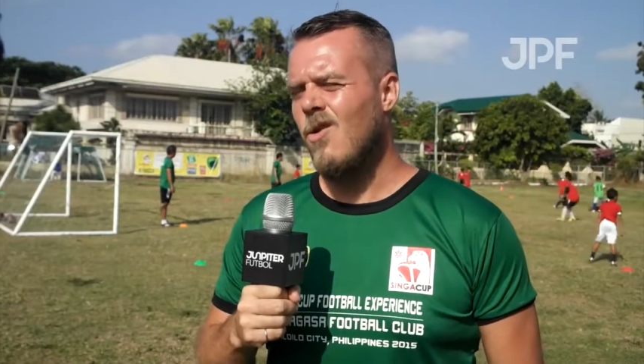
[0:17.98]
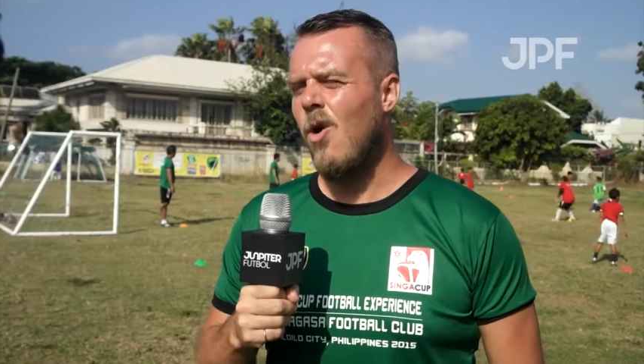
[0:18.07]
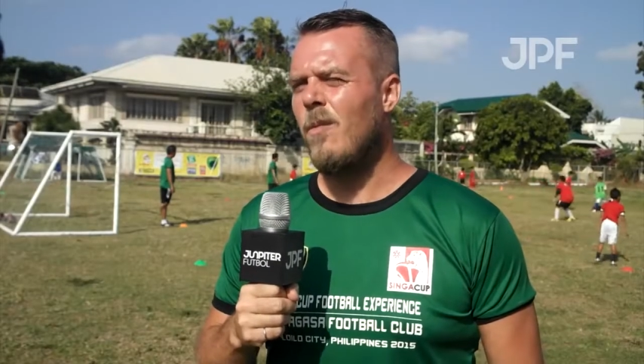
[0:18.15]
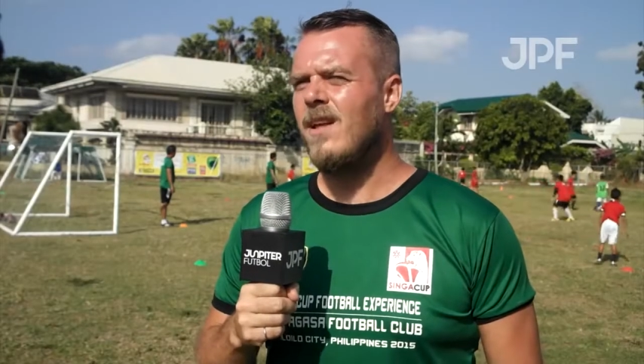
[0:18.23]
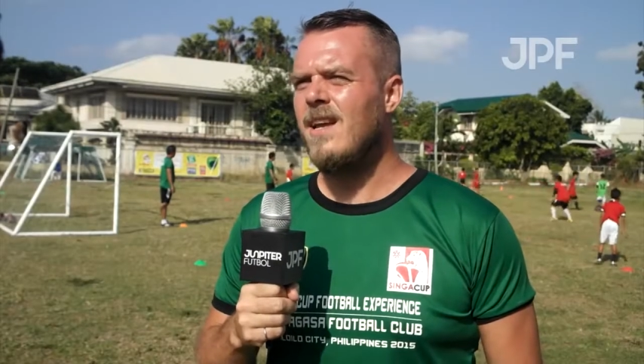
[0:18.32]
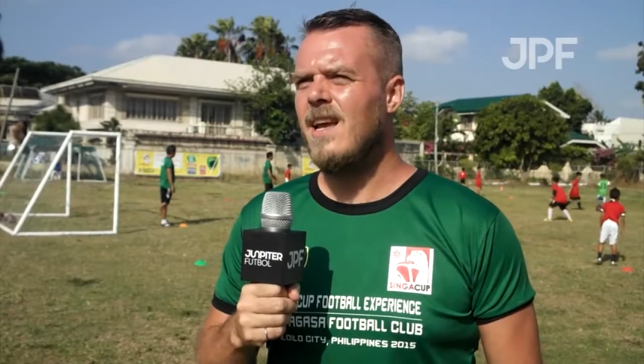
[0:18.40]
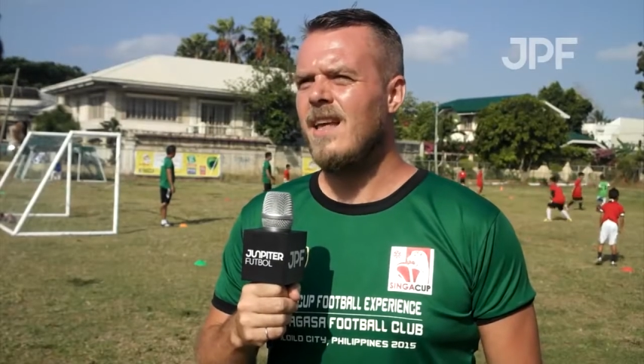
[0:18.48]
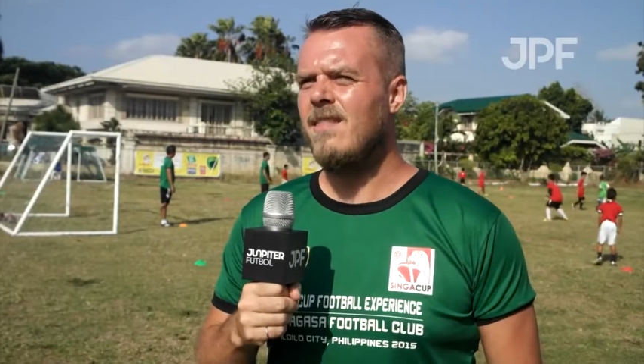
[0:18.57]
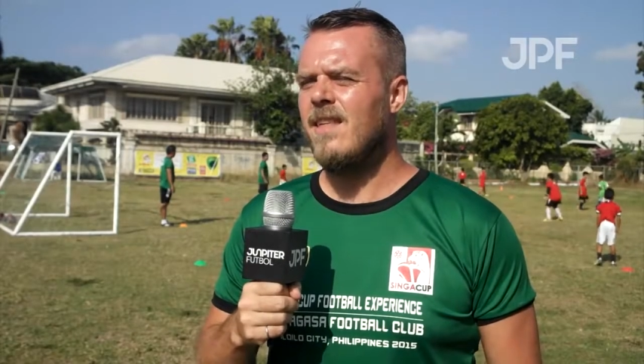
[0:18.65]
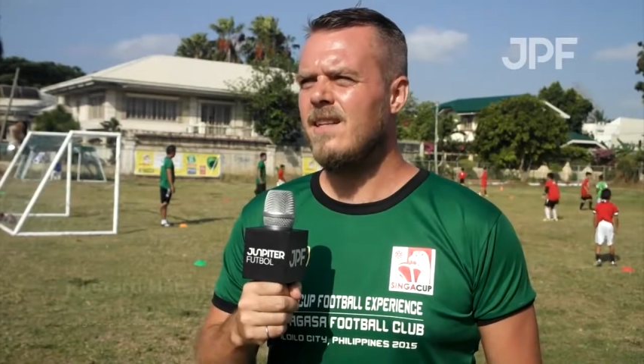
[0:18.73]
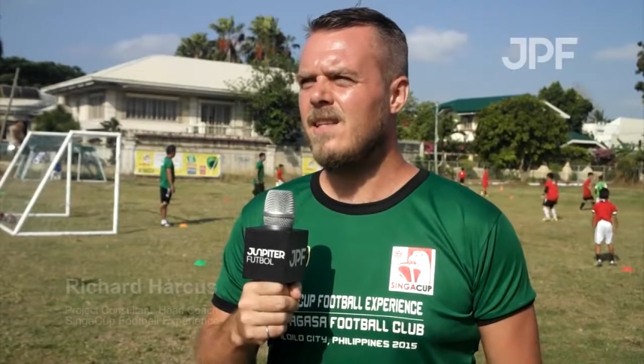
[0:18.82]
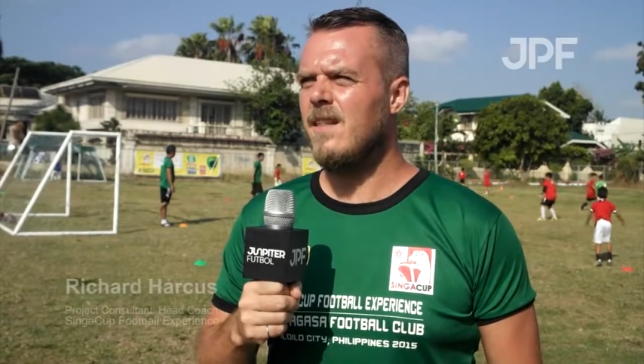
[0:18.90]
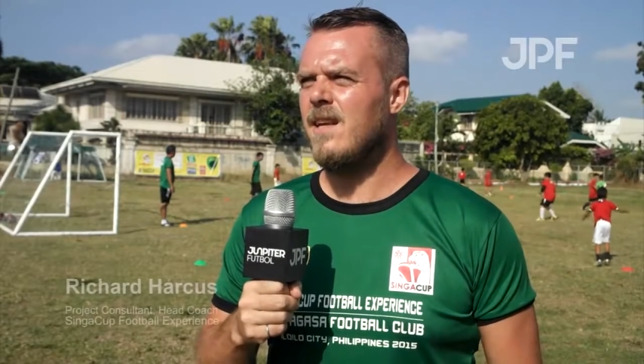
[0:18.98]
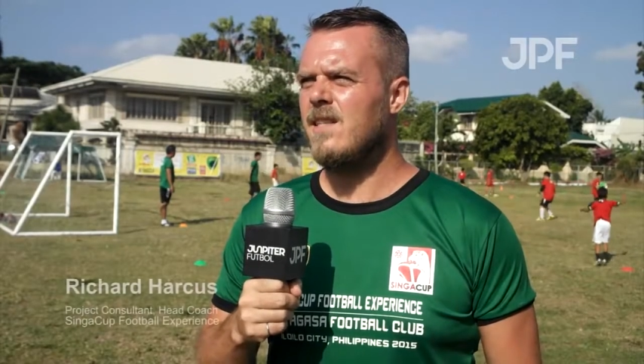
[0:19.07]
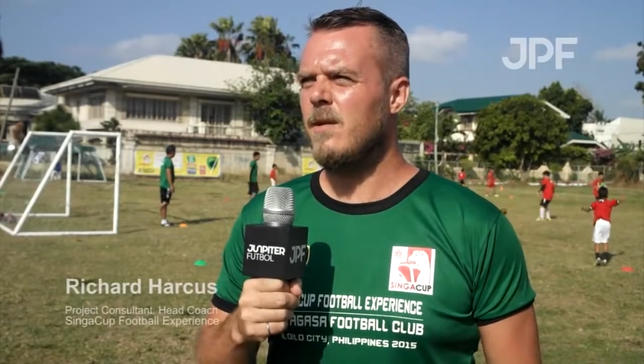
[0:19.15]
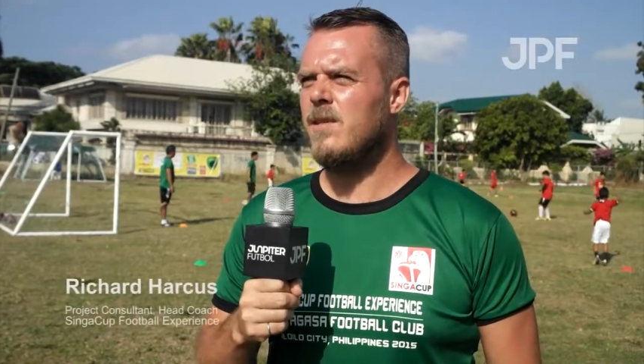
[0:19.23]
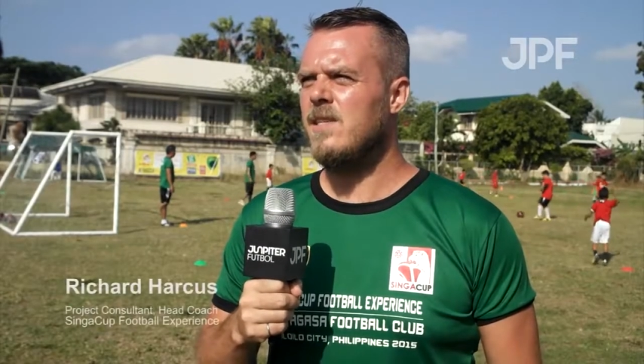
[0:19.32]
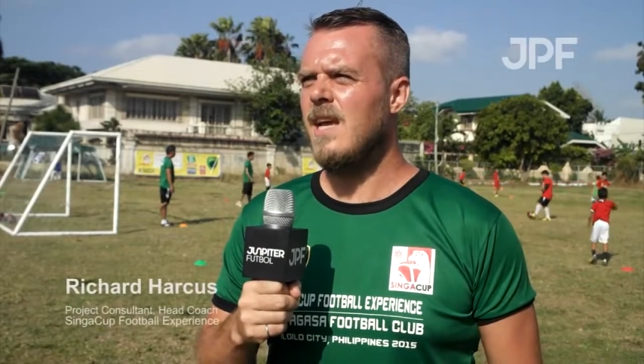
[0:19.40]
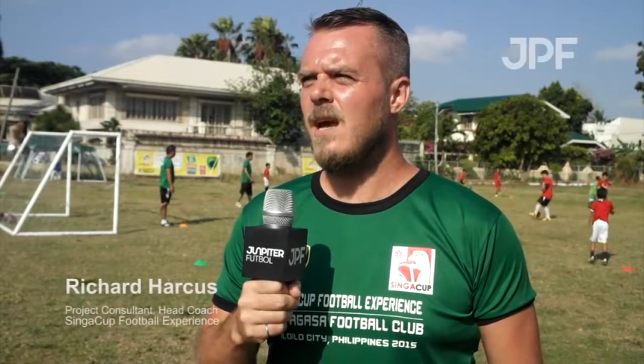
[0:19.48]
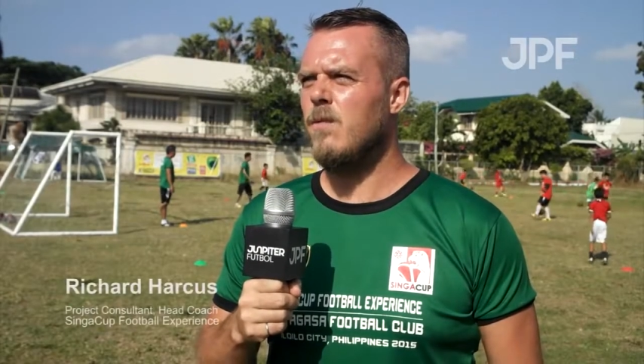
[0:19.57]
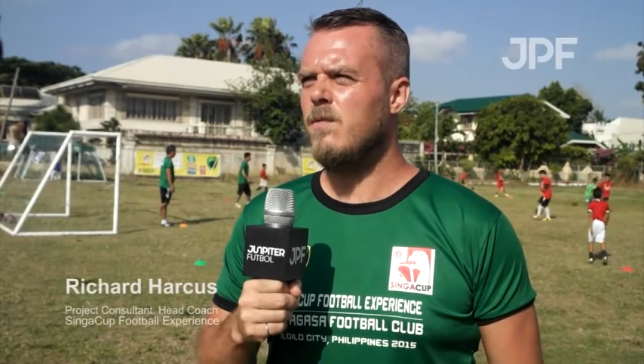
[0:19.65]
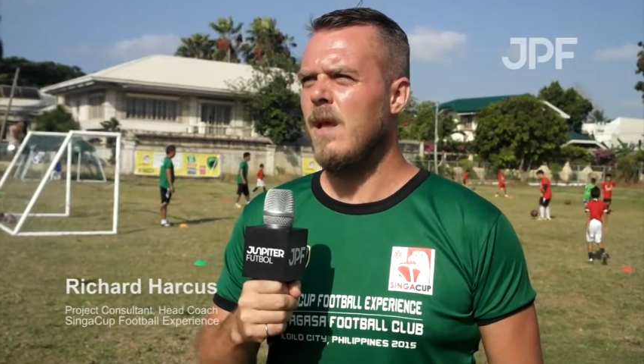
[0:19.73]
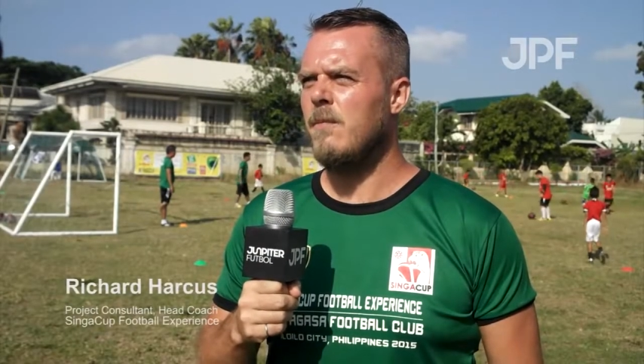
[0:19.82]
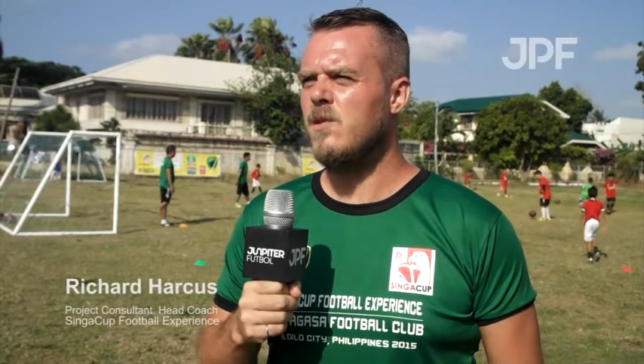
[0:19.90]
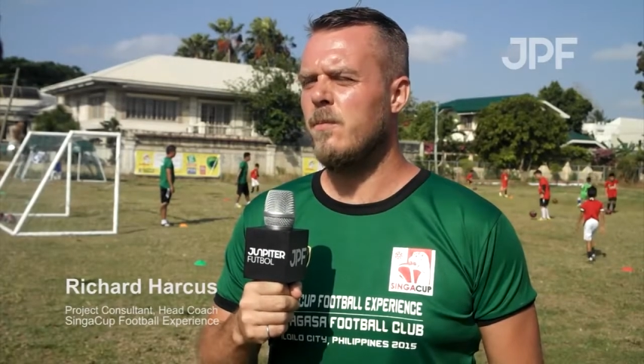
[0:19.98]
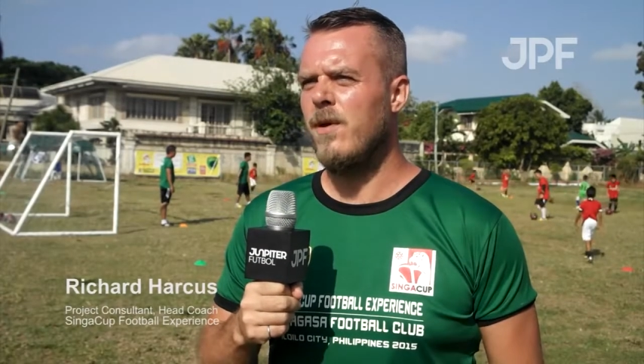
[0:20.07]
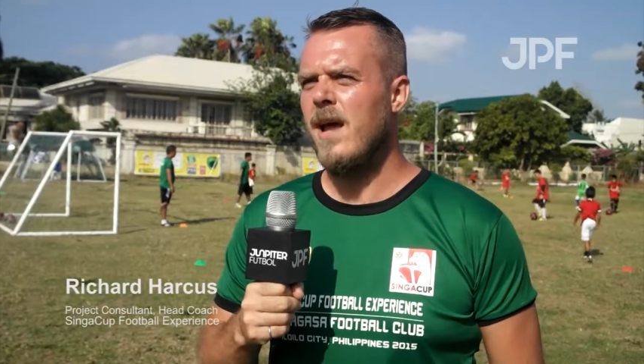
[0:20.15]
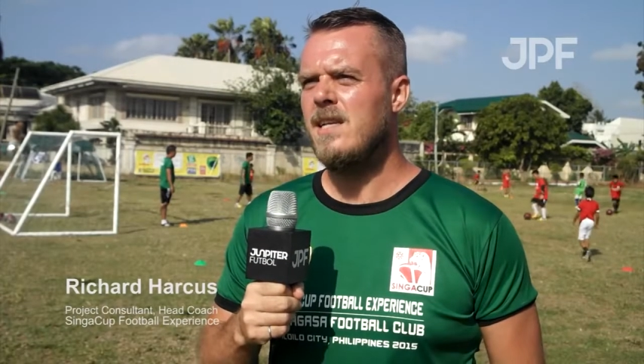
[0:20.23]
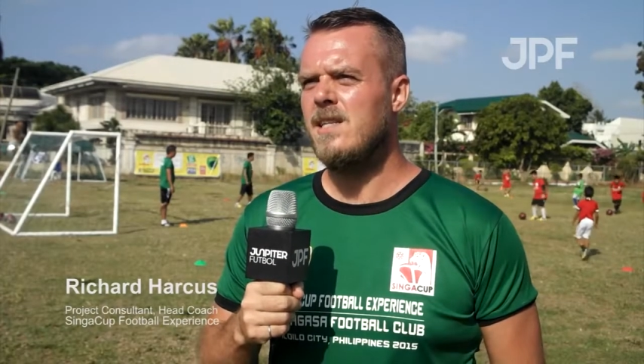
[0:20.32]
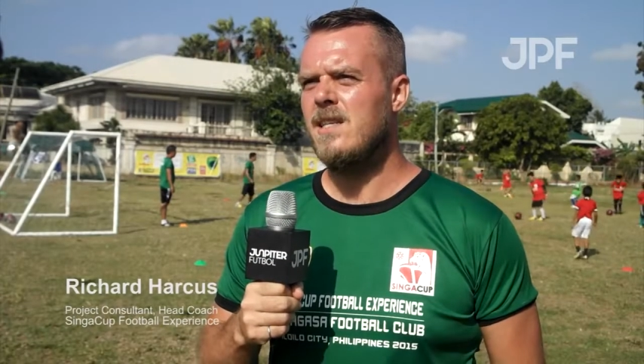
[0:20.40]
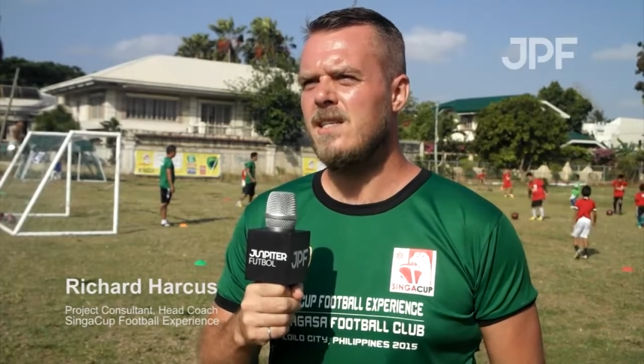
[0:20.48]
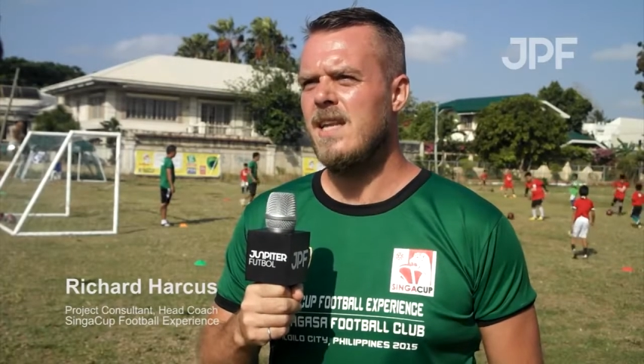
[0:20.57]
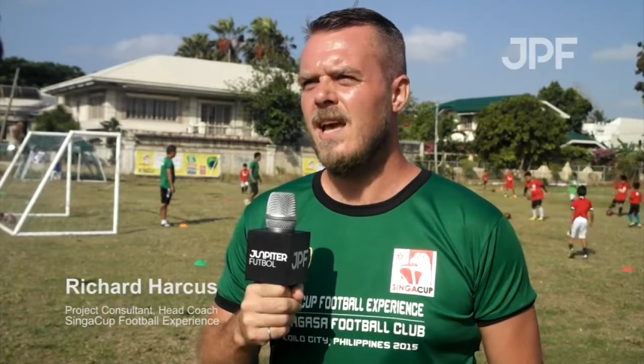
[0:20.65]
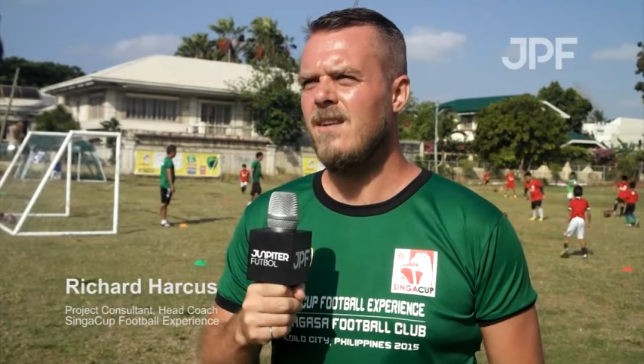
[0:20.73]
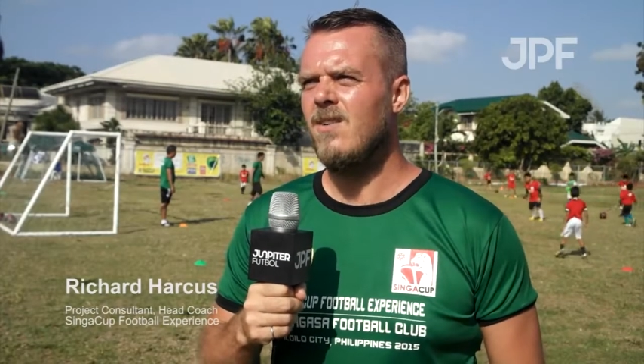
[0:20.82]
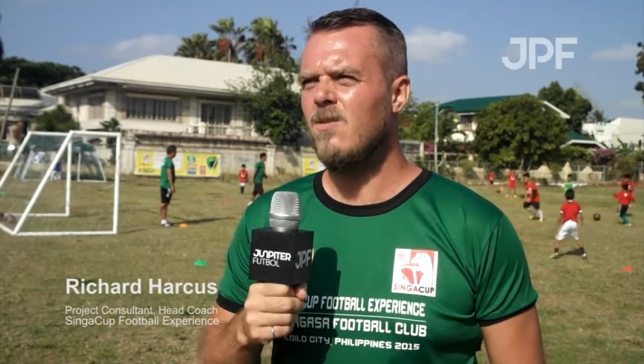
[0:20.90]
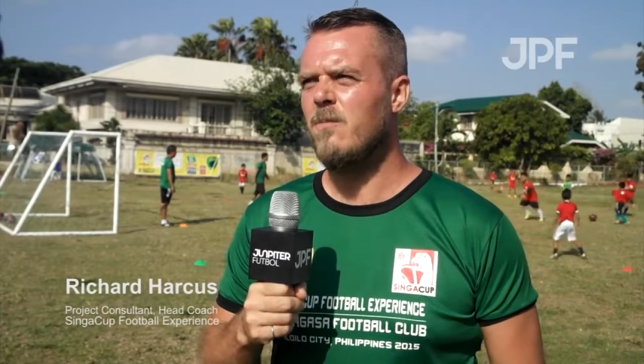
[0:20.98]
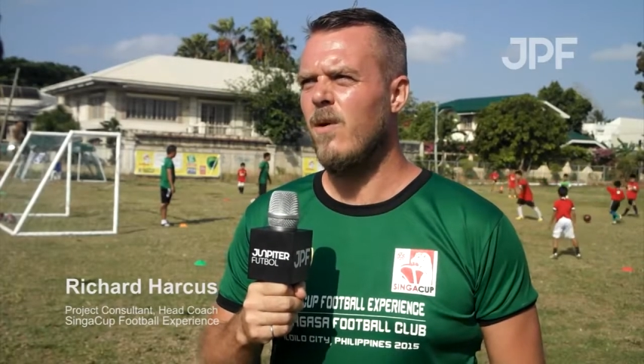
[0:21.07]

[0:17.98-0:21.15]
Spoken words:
normally, at things like this, I would say I'm surprised at the standard,